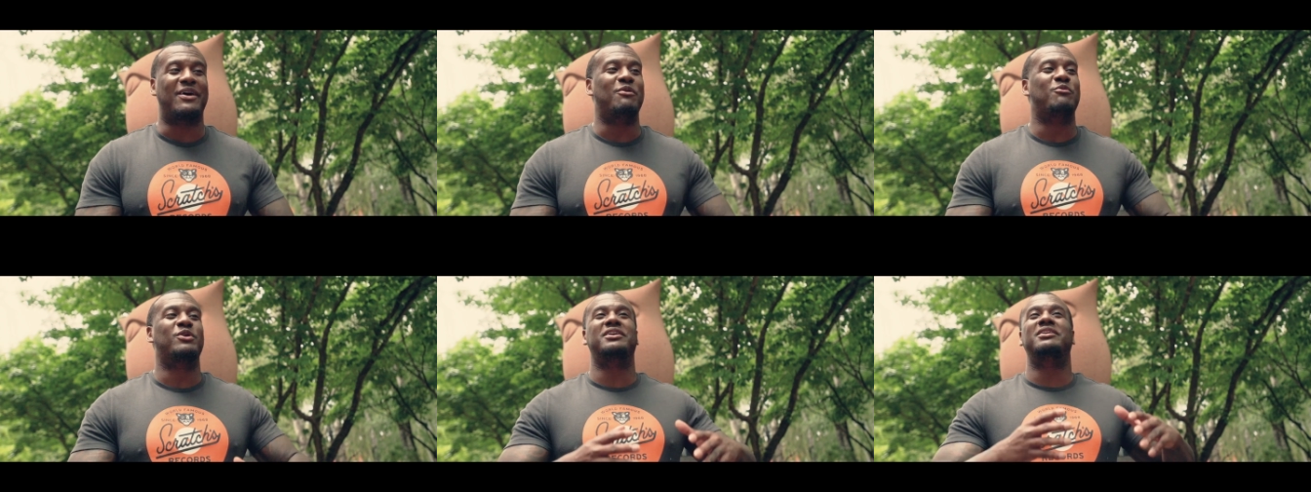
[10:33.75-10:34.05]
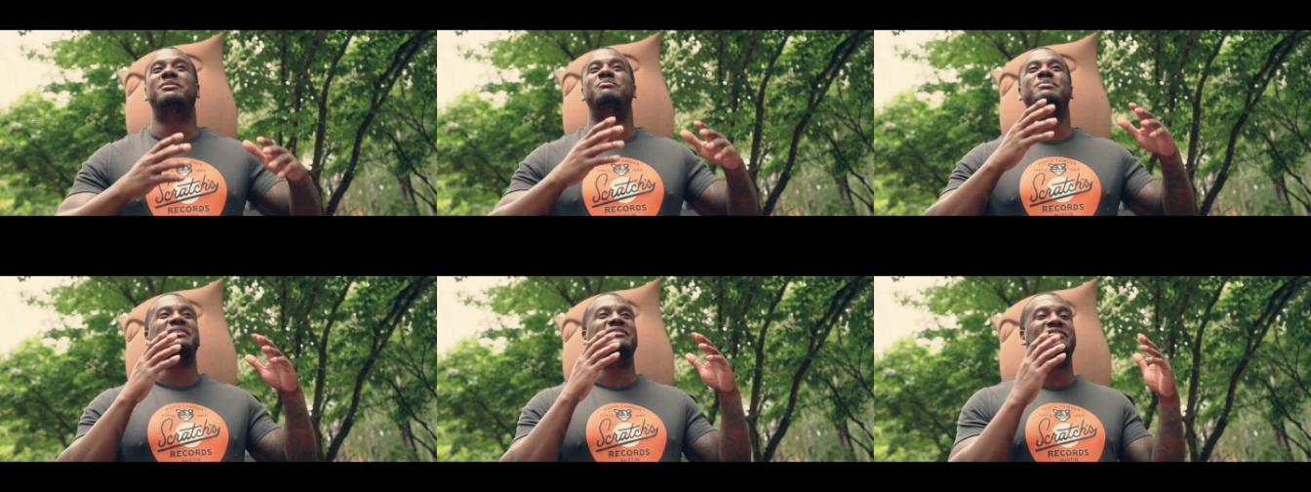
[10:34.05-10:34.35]
I
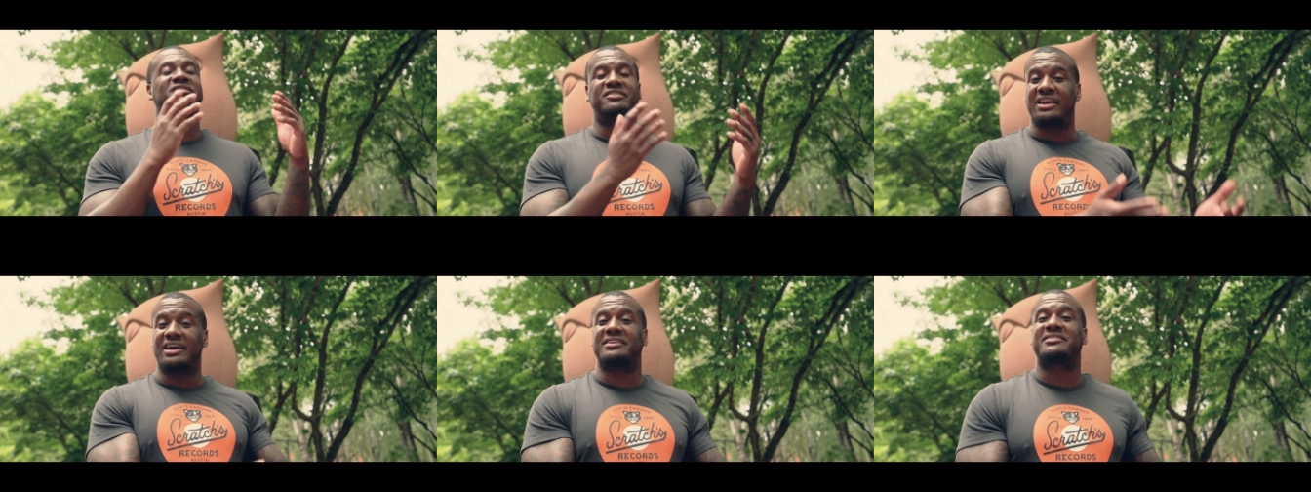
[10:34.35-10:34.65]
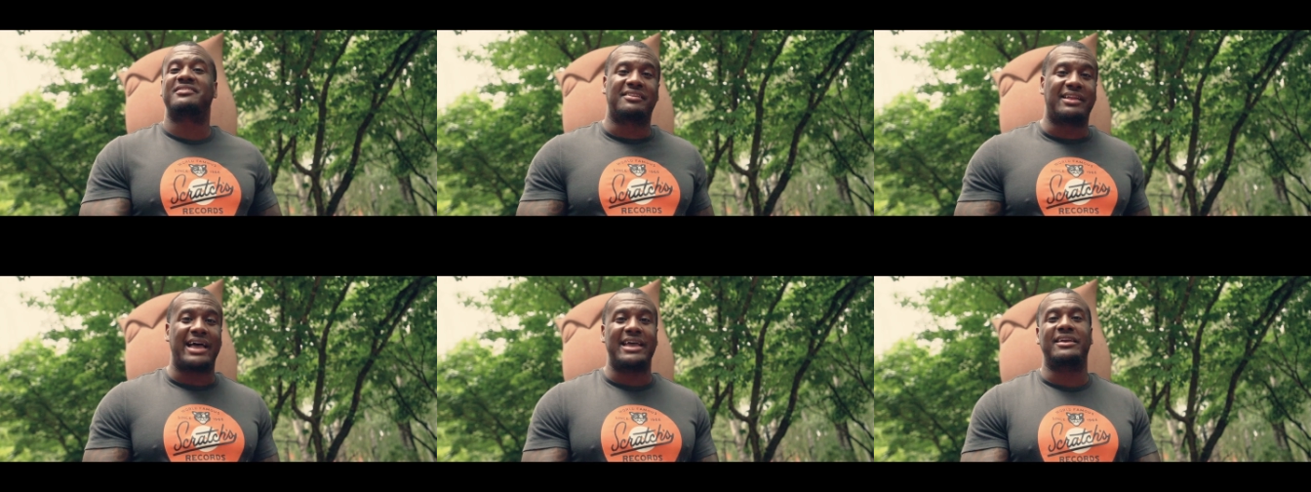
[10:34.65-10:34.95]
wanted to be
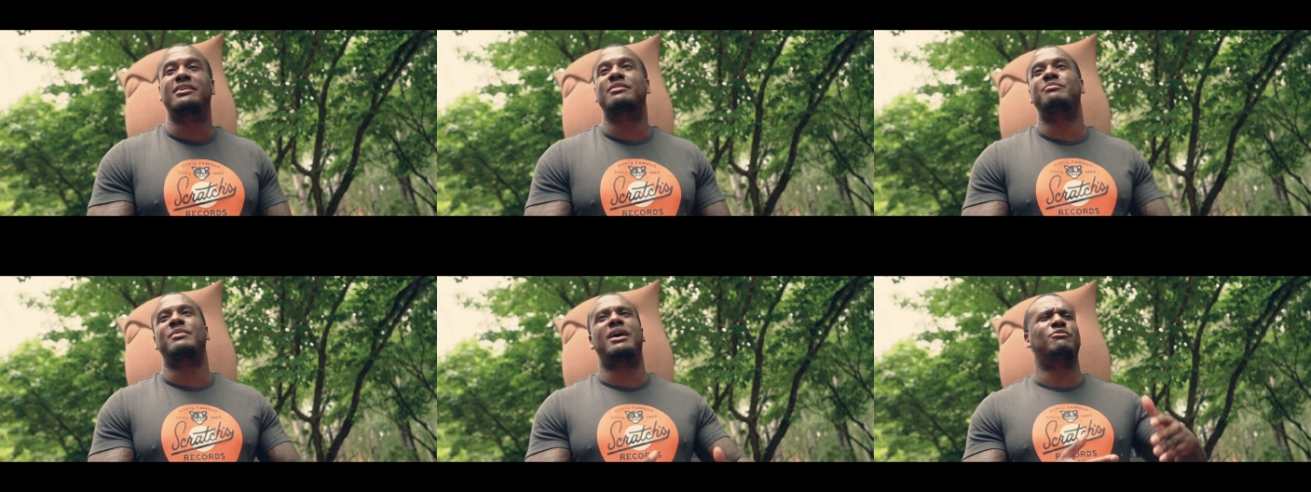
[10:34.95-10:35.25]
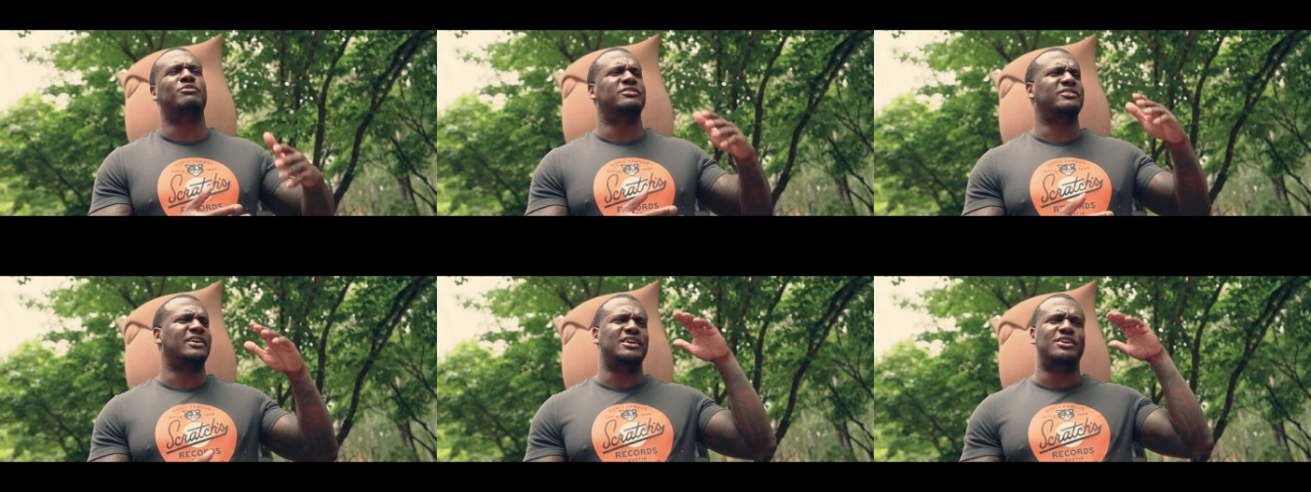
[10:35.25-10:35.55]
just like him. I
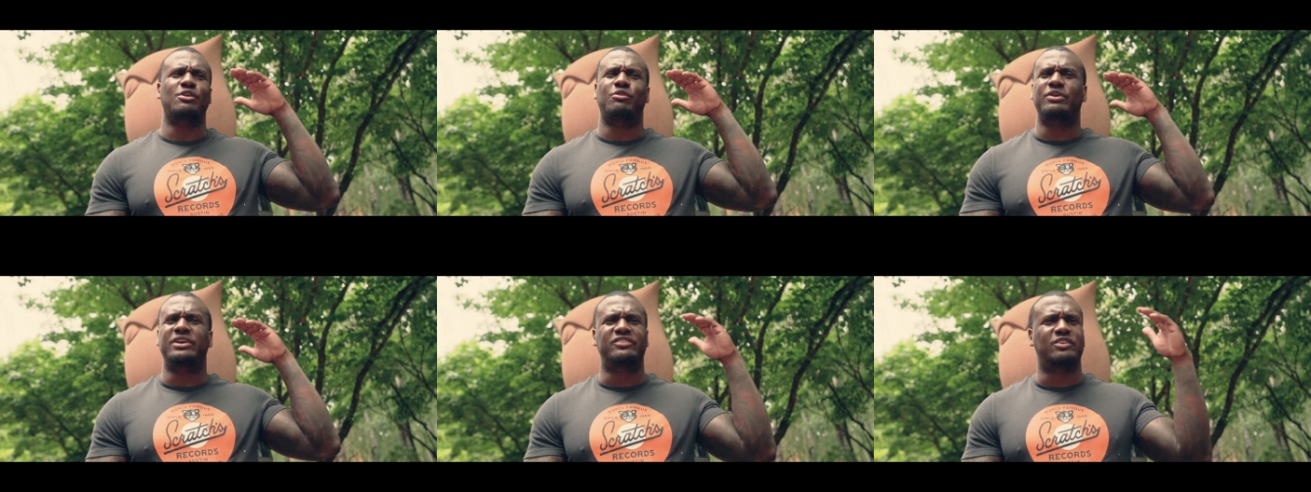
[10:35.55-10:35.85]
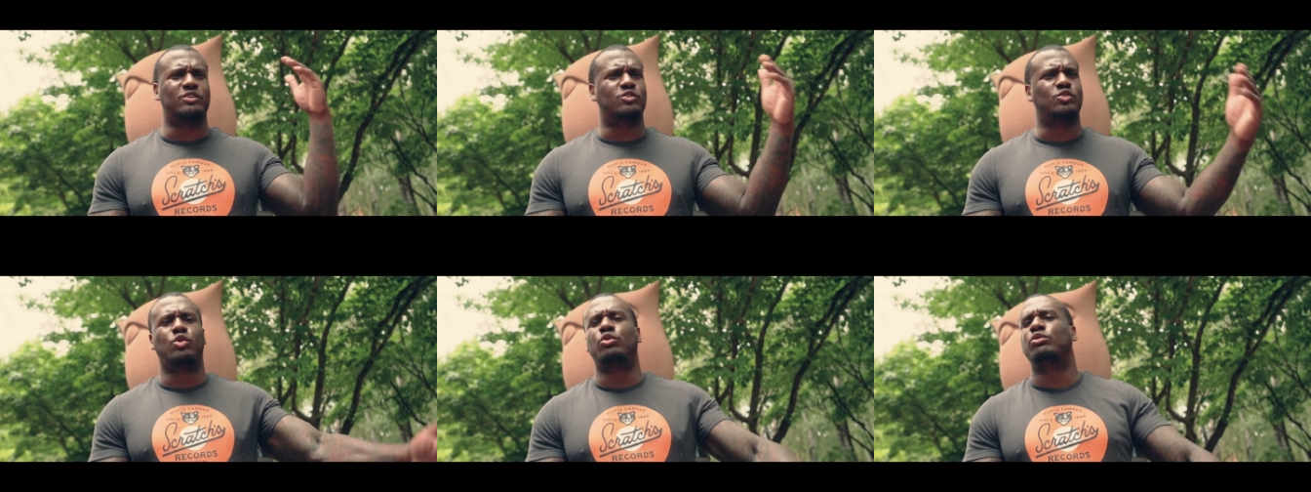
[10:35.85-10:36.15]
was like, yo, he's
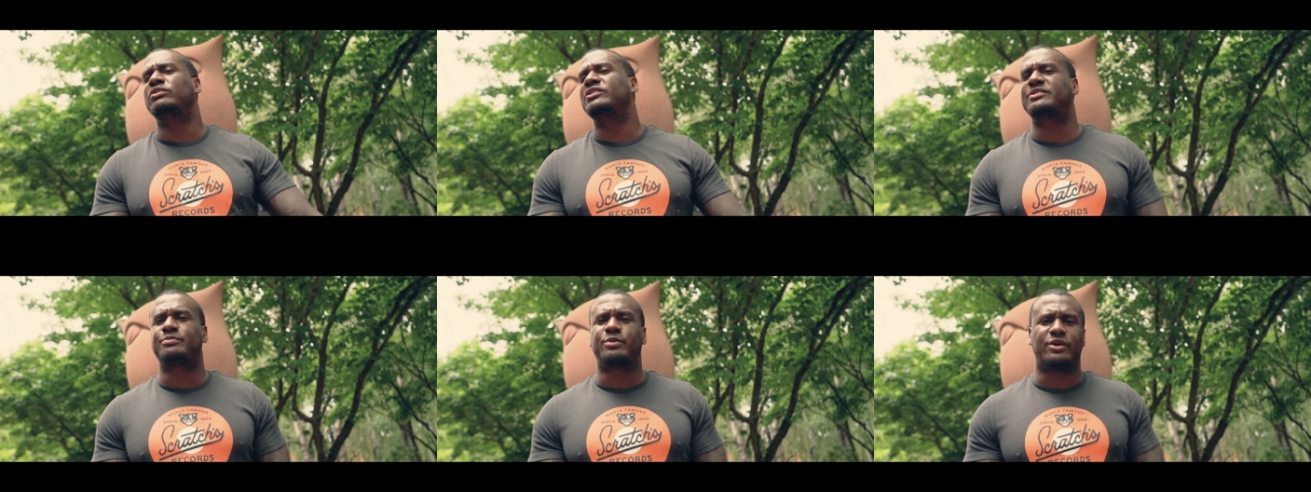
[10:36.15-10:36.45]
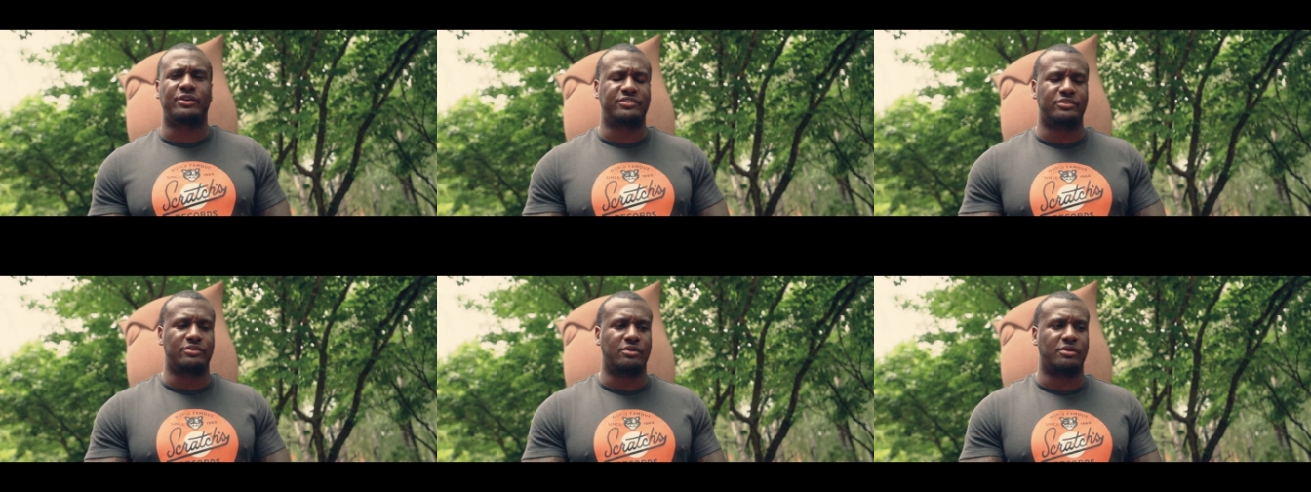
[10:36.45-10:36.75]
the coolest
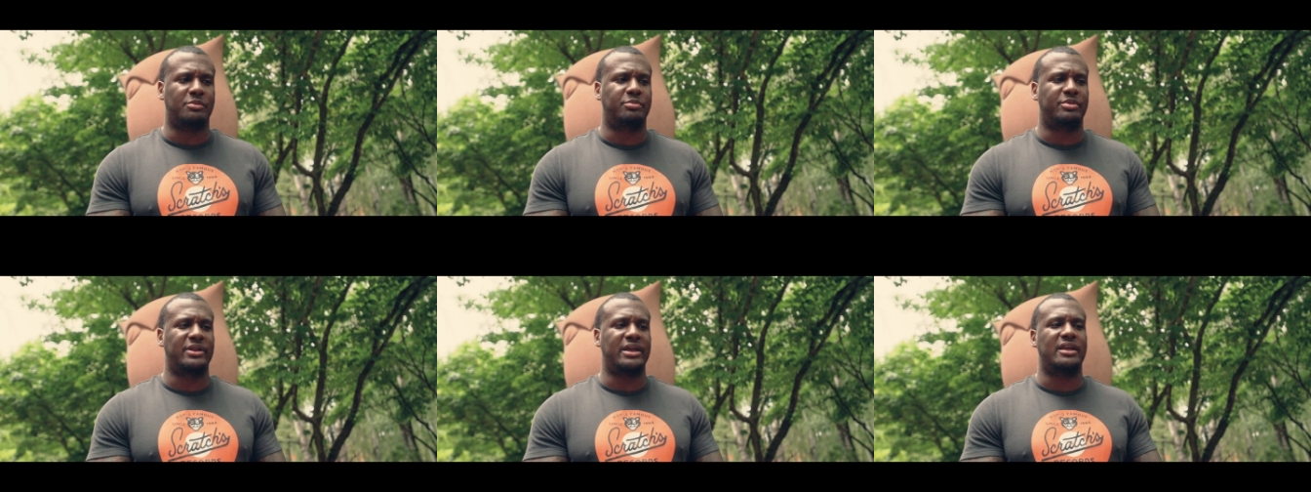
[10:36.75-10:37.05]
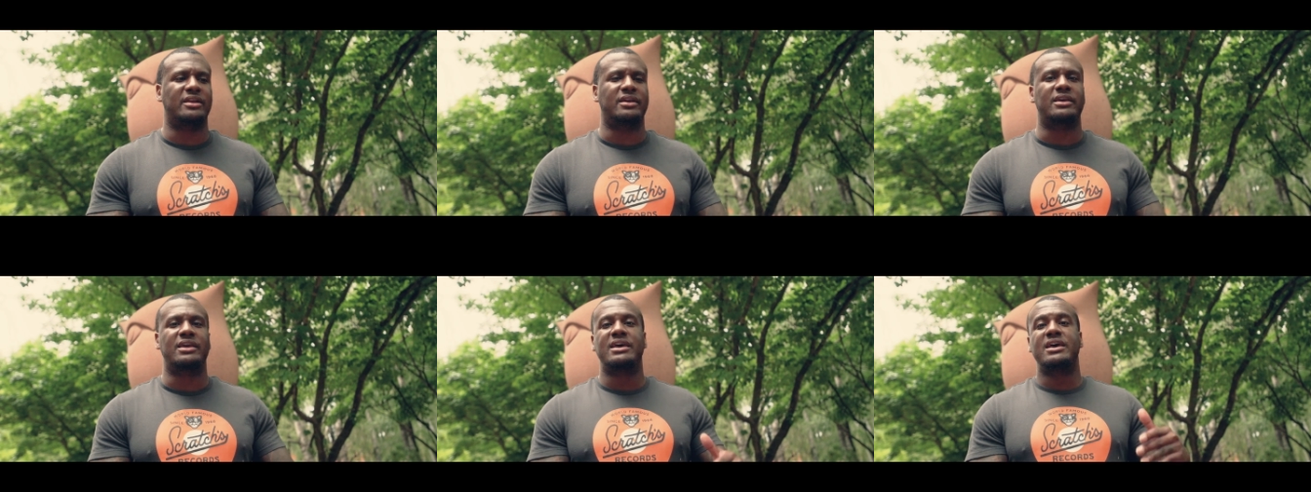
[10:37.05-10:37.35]
person on the
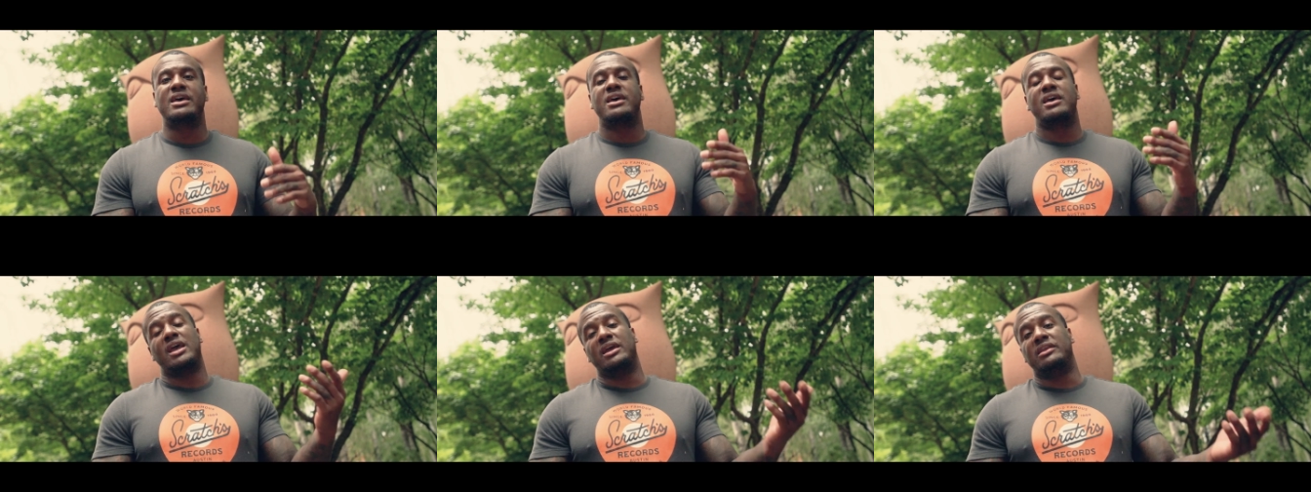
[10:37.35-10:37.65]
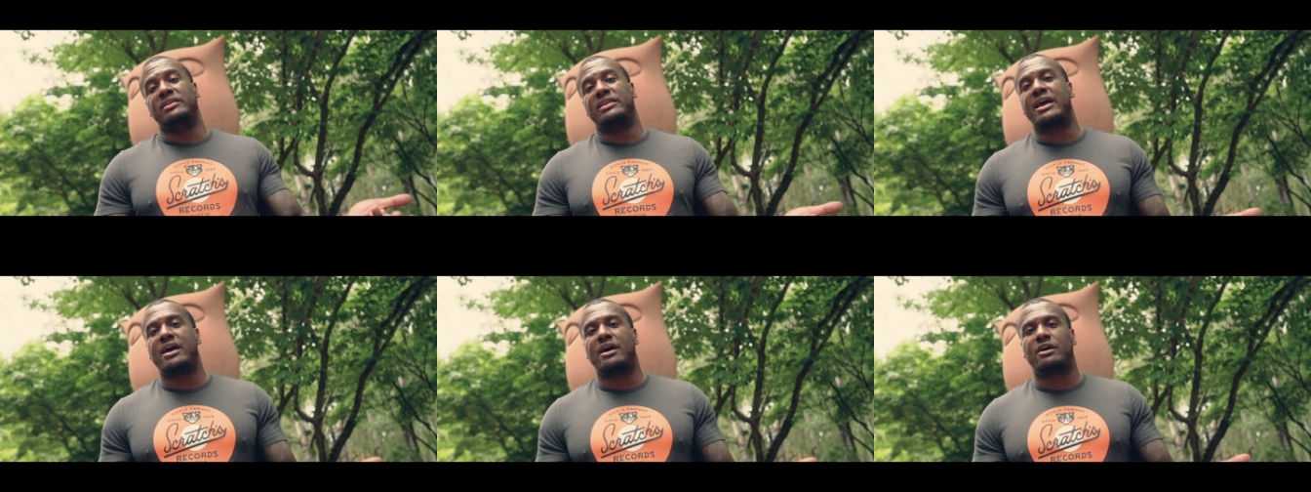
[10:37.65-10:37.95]
planet.
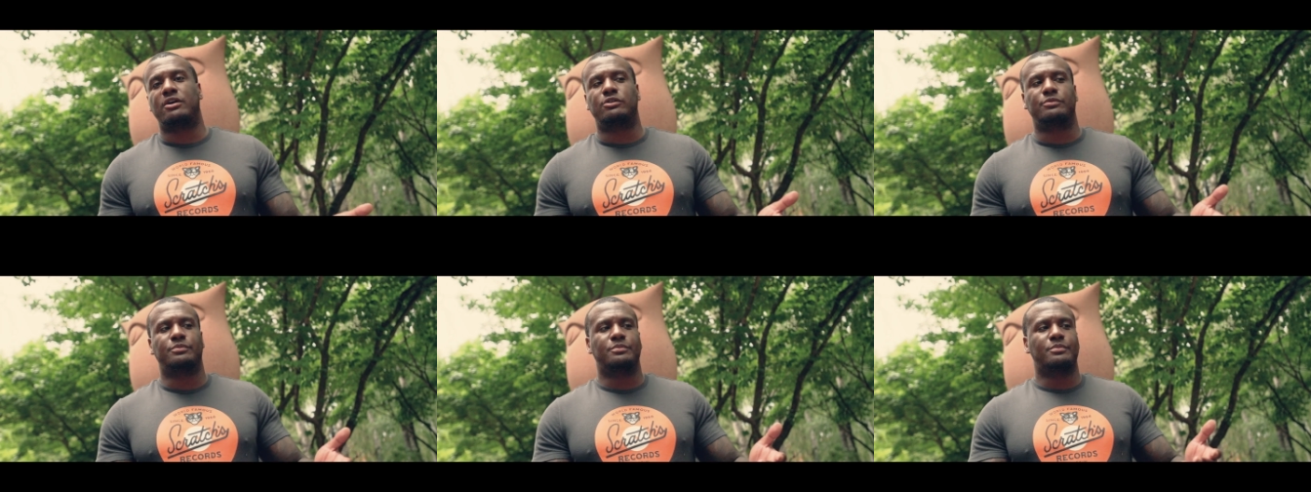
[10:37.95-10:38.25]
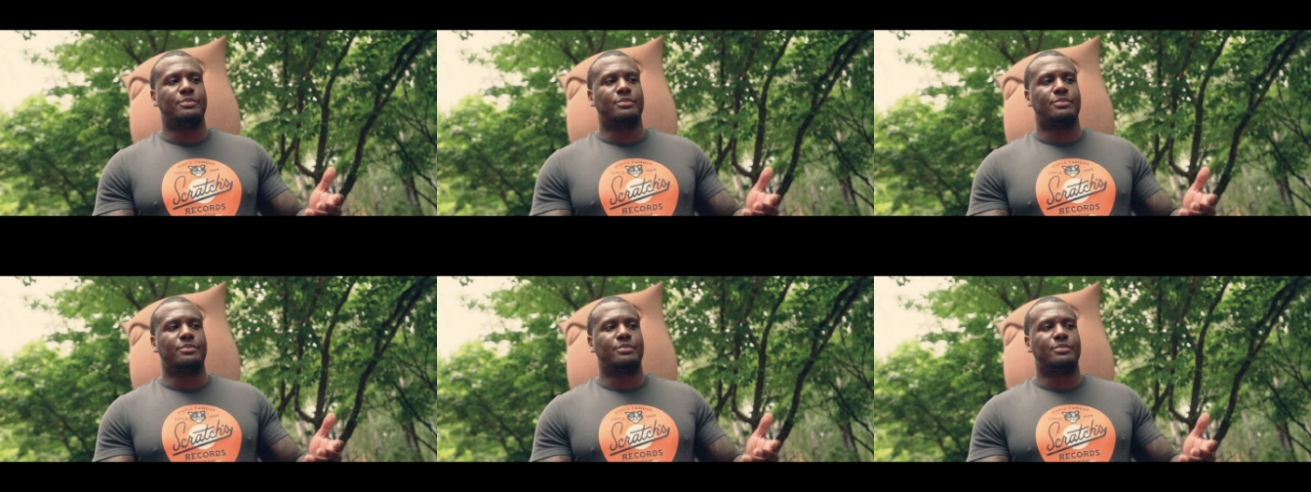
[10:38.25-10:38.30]
And now